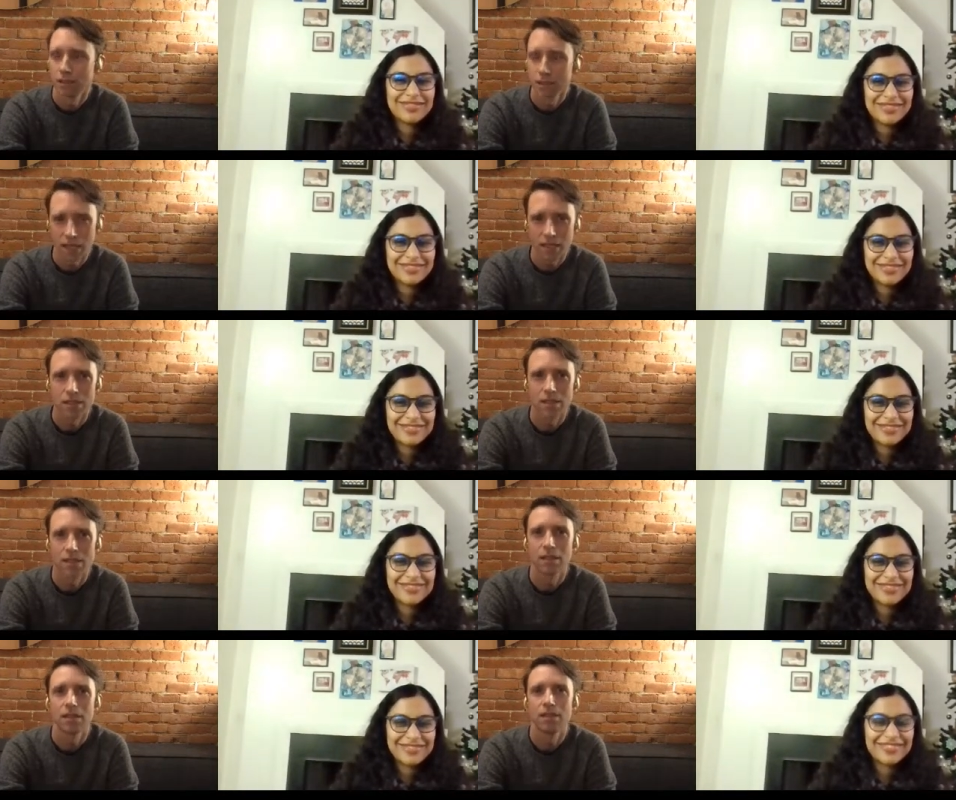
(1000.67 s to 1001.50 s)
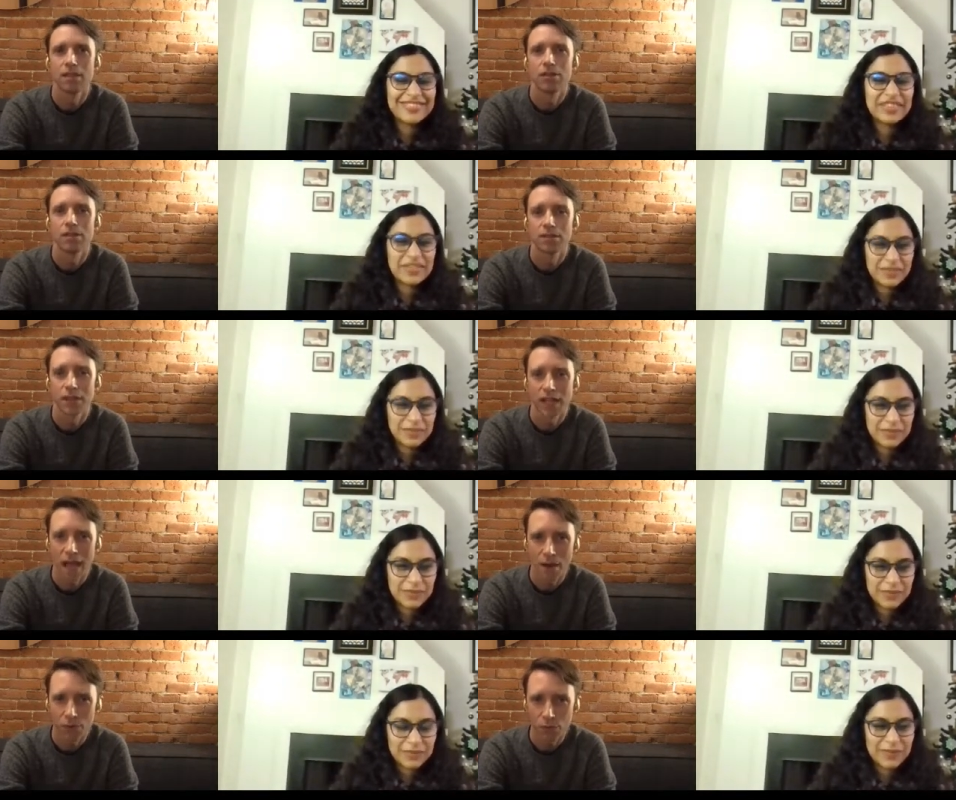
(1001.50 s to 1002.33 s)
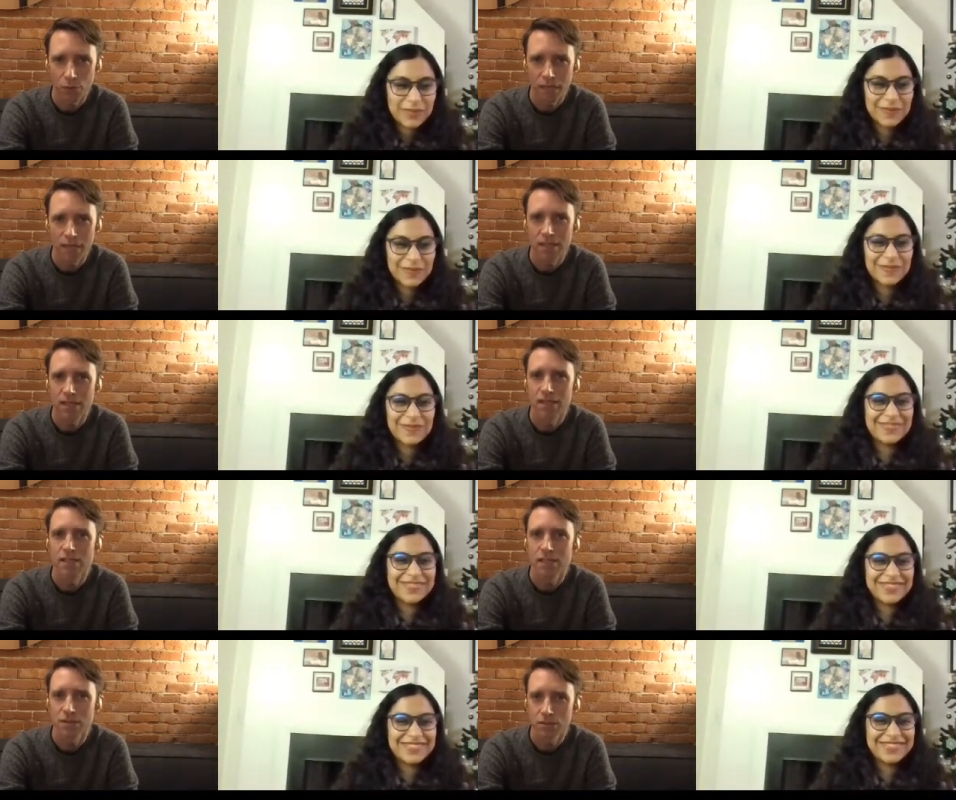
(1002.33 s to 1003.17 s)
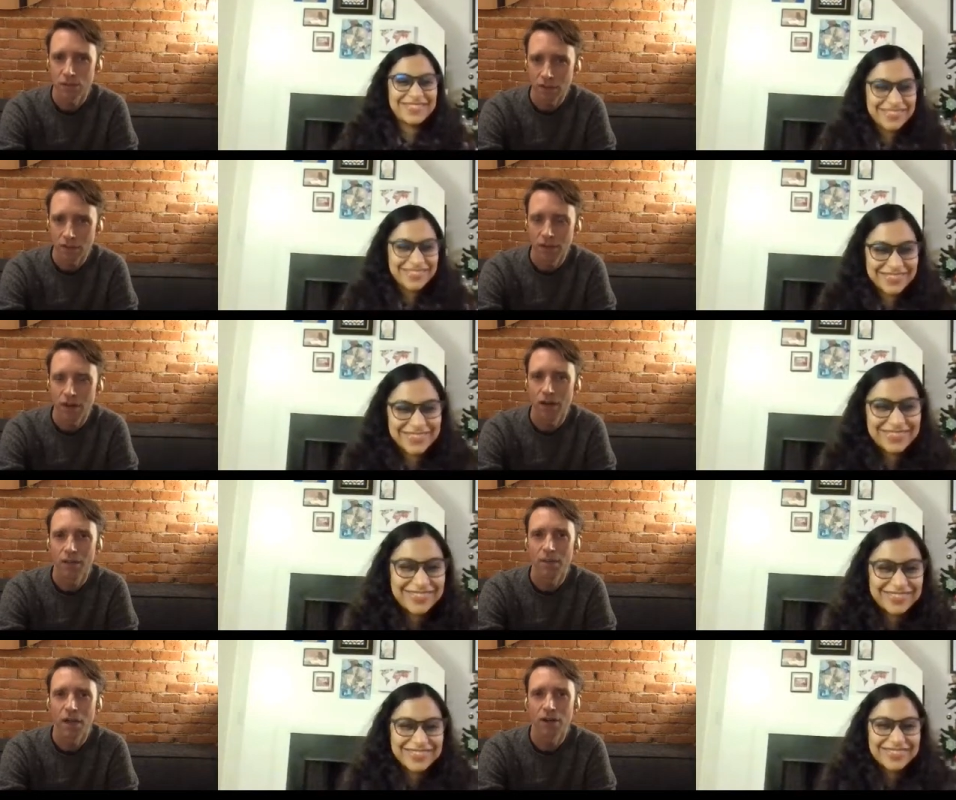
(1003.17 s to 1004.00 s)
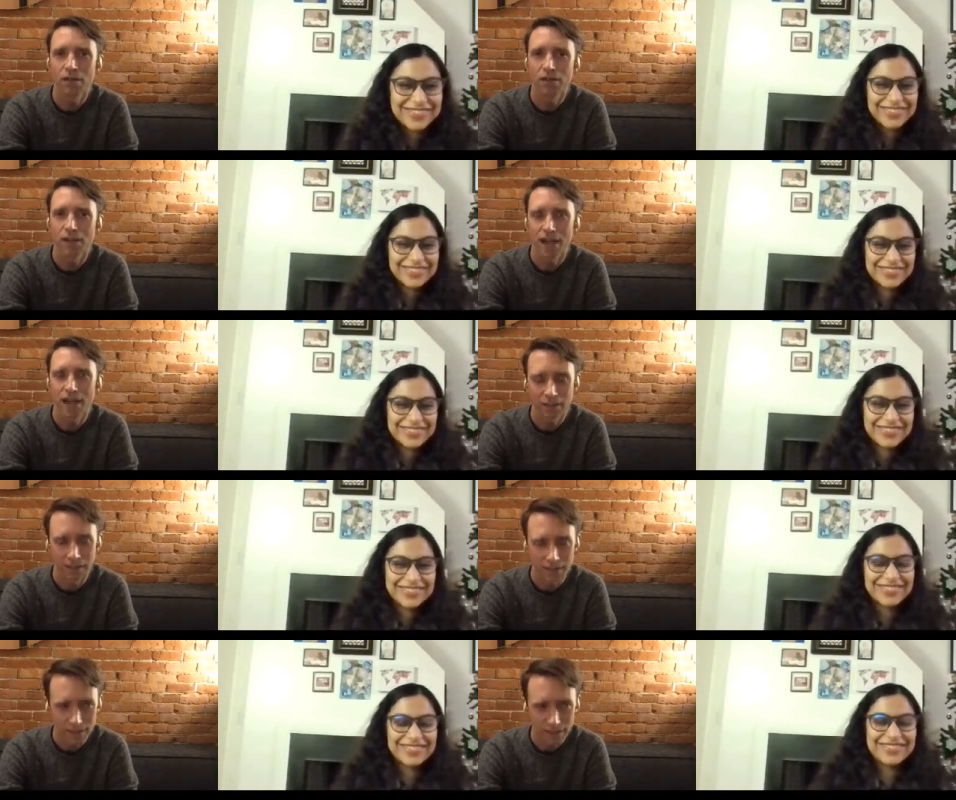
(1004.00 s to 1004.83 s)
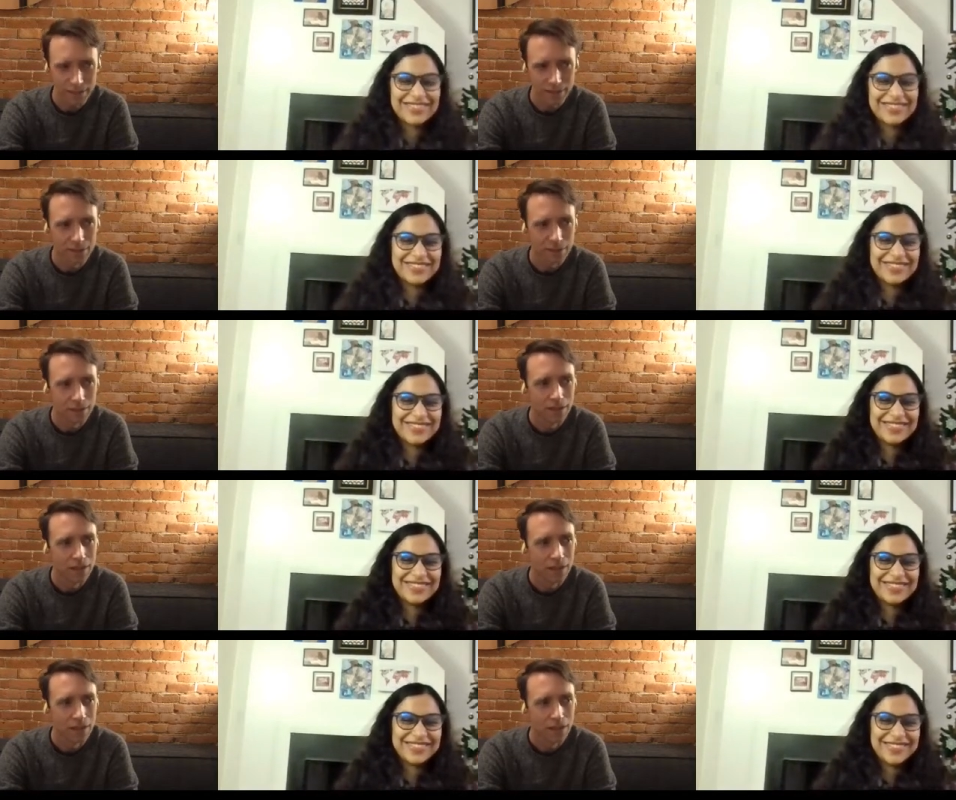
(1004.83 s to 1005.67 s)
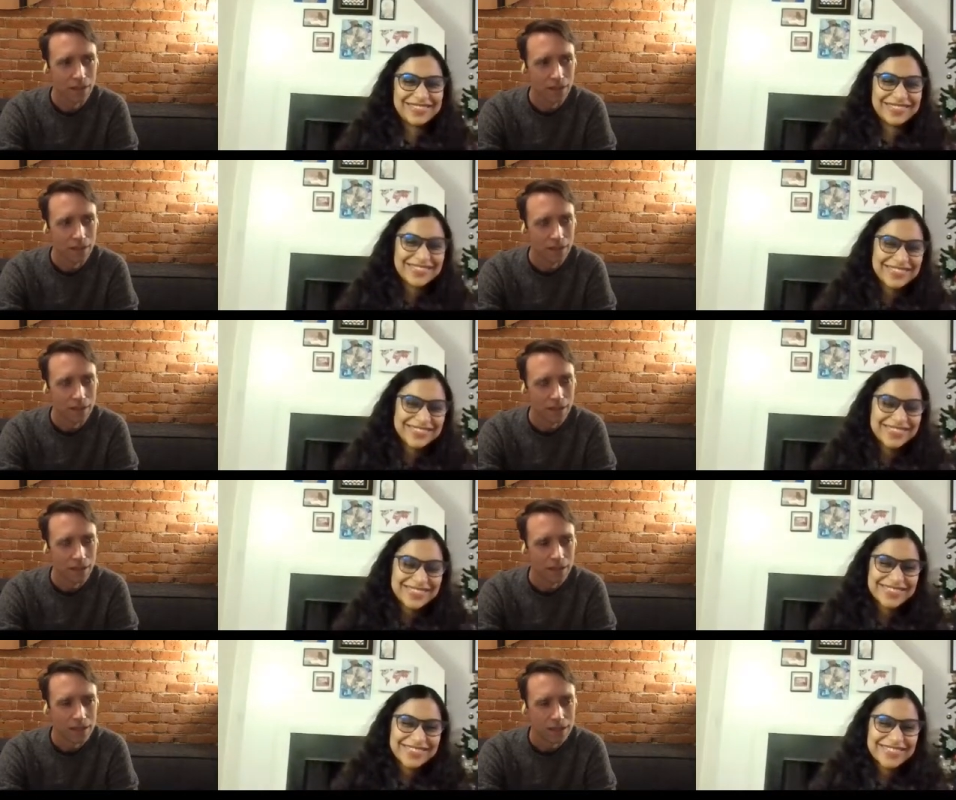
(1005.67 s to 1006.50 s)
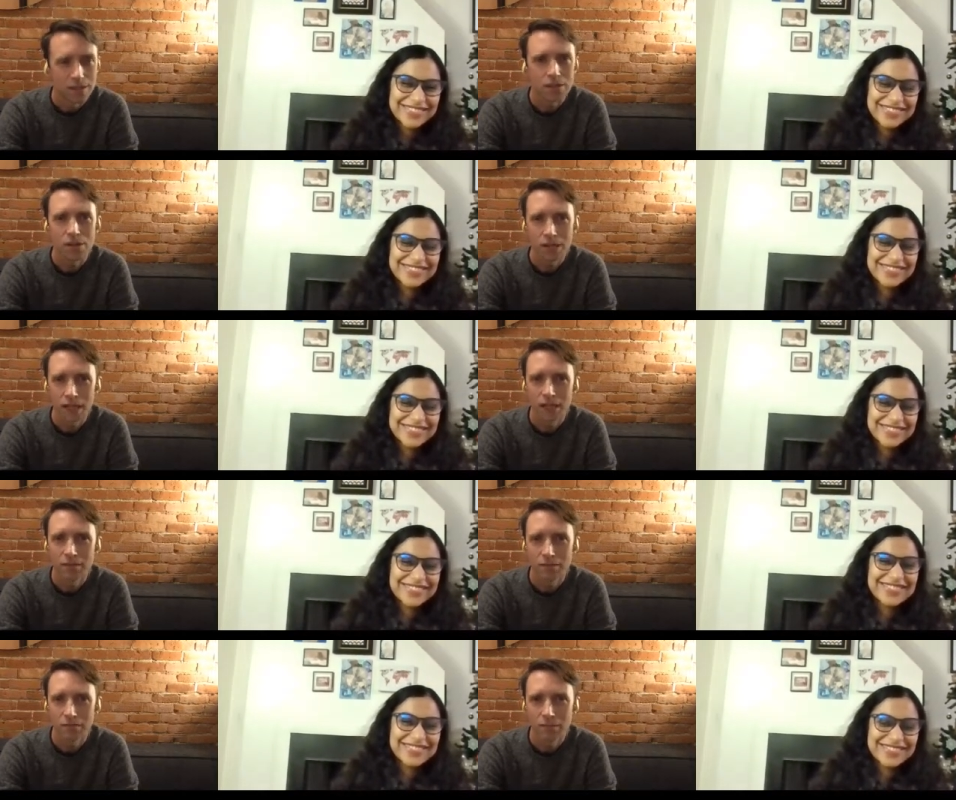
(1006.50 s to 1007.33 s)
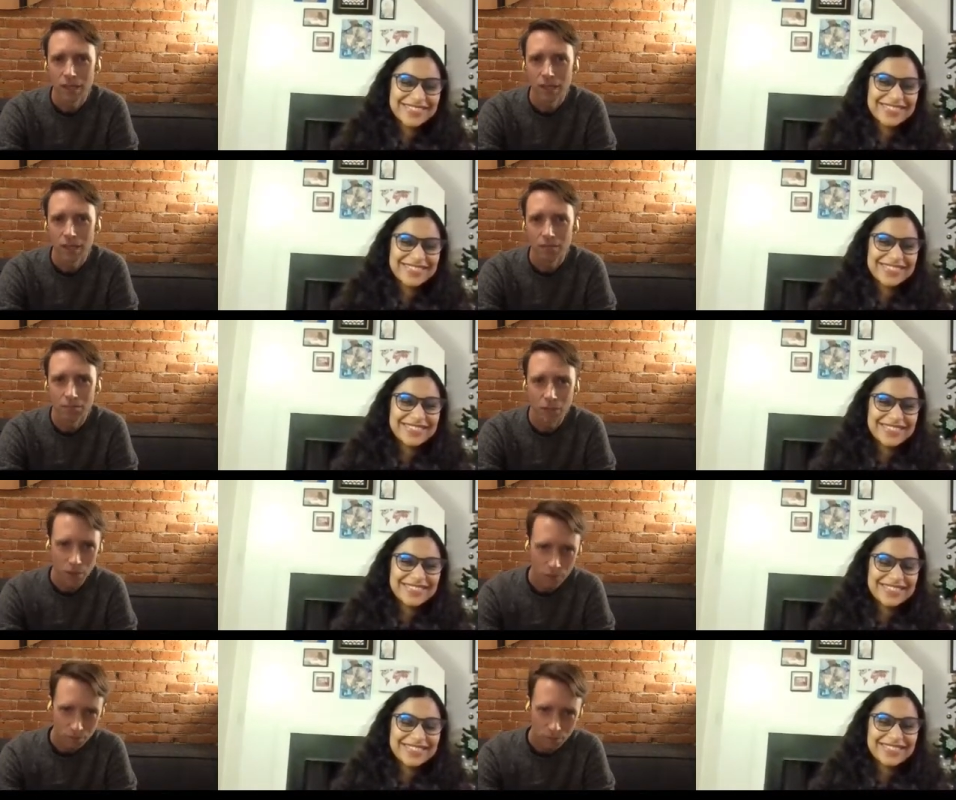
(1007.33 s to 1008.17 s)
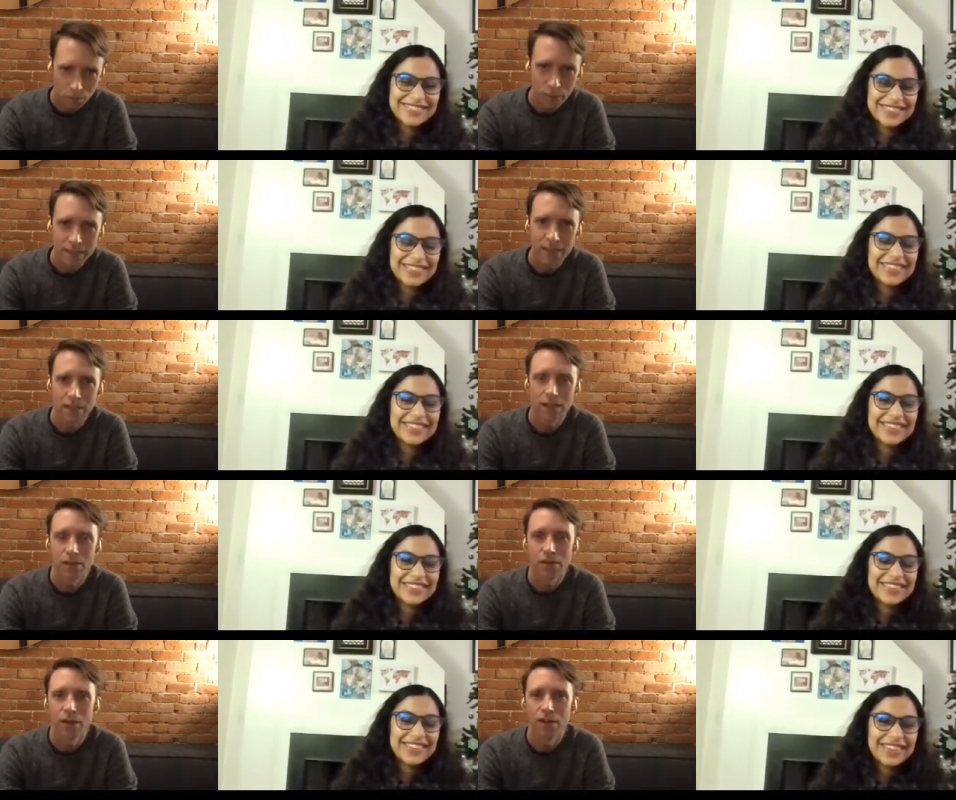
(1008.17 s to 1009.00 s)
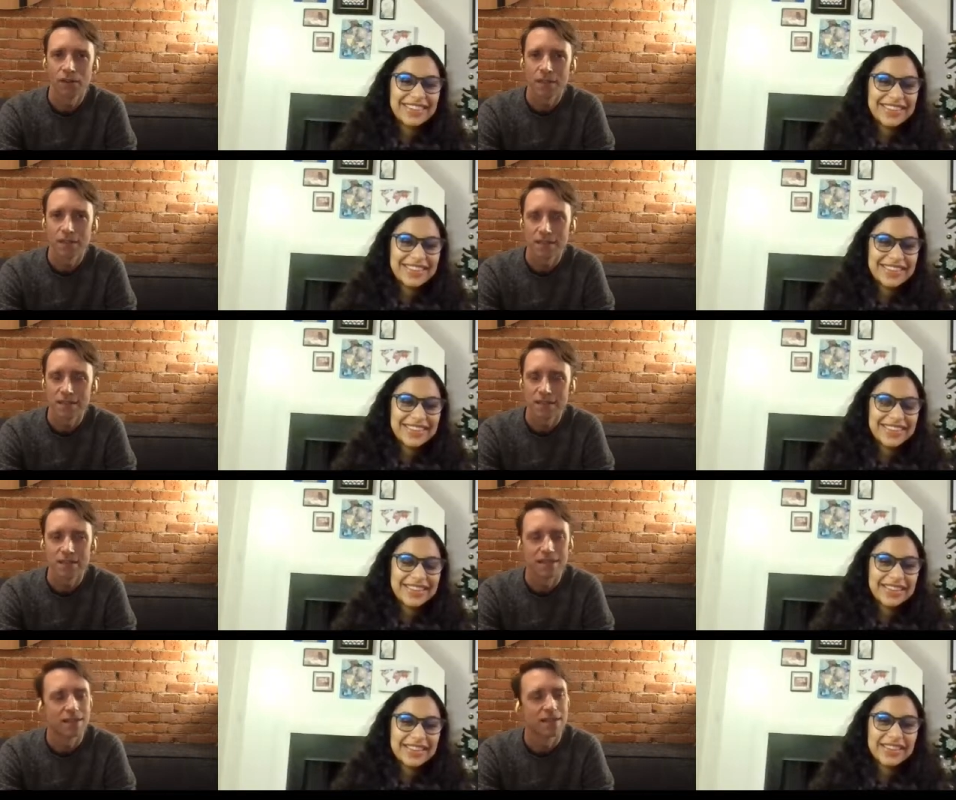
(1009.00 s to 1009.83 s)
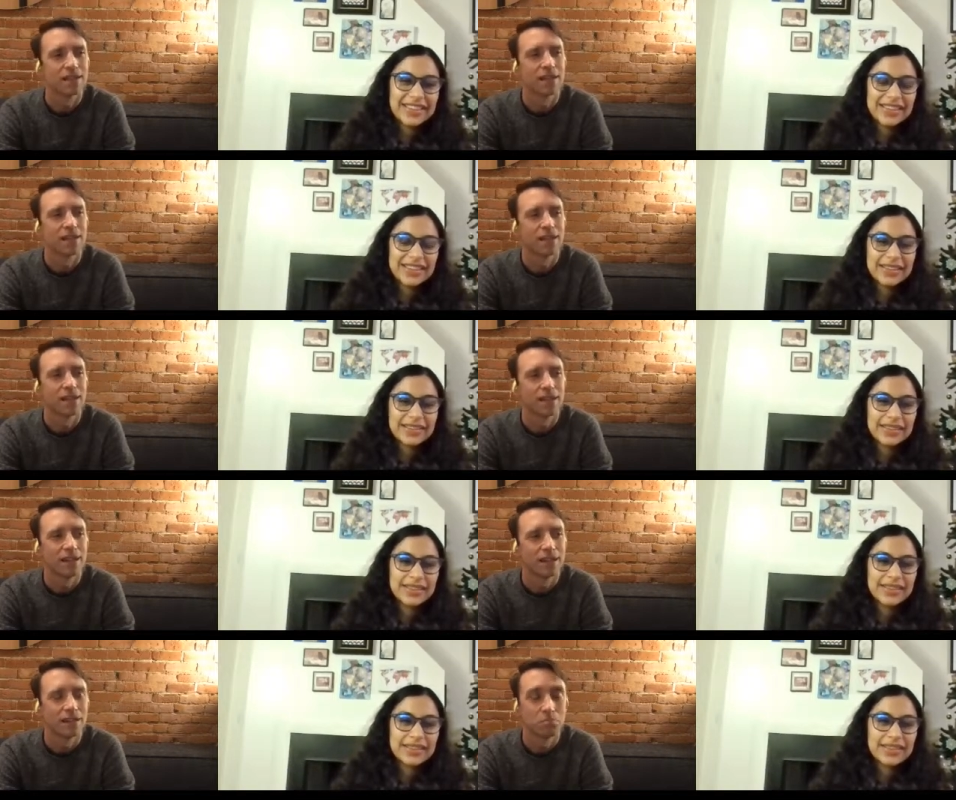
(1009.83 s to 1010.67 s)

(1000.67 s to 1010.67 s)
Speaker 1: takes the news of cat with wings in his district very matter-of-factly. uh, says, okay, um, go wait in the other office. Uh,